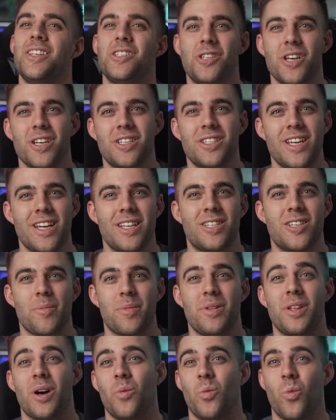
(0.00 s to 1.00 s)
you just need
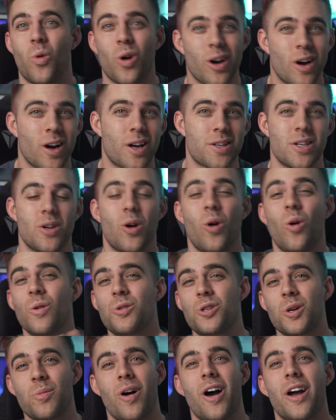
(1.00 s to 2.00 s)
something that works and
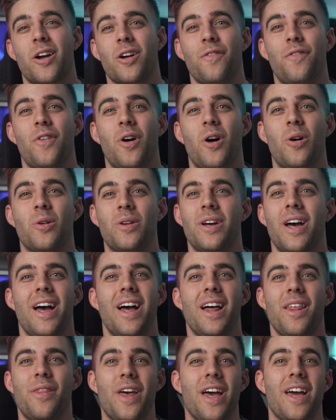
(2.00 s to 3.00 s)
holds your microphone,
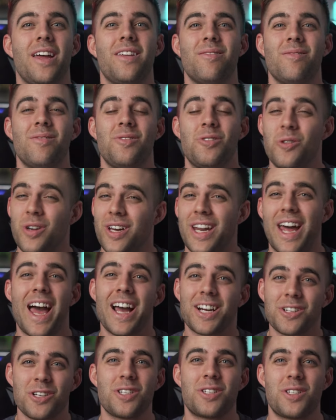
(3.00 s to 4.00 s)
then you could
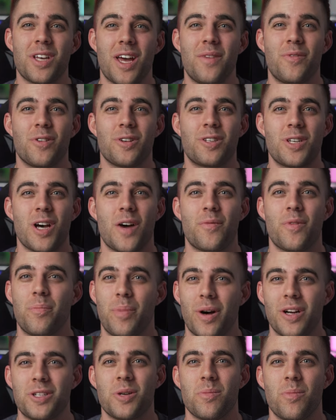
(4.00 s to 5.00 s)
actually save yourself a
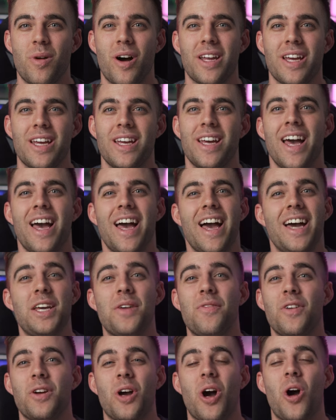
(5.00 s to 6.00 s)
bunch of money and
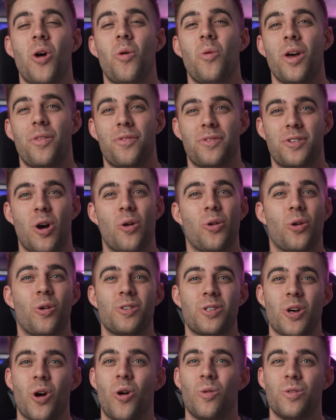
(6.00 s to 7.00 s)
even go with
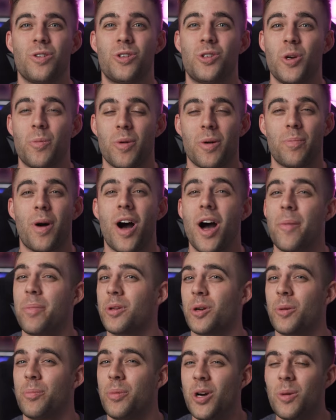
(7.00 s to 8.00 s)
Tonor's own super
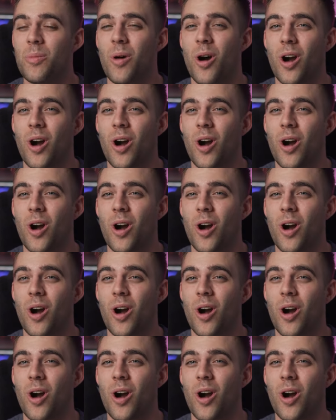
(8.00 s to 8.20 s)
popular boom